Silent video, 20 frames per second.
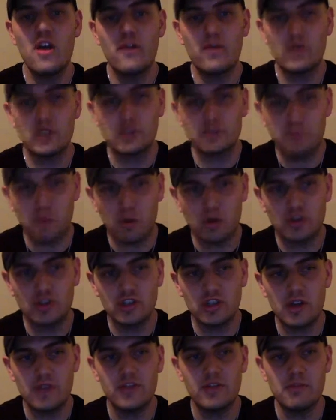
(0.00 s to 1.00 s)
for its
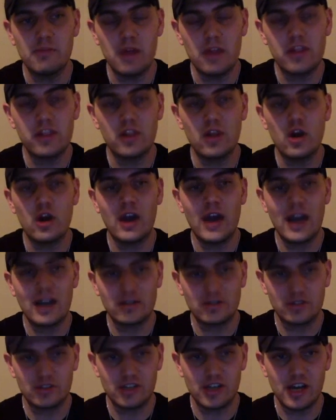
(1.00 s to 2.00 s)
portion of the month-long
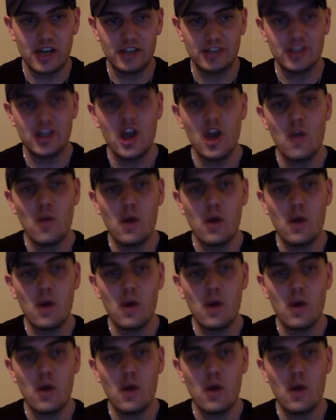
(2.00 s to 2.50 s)
exercise.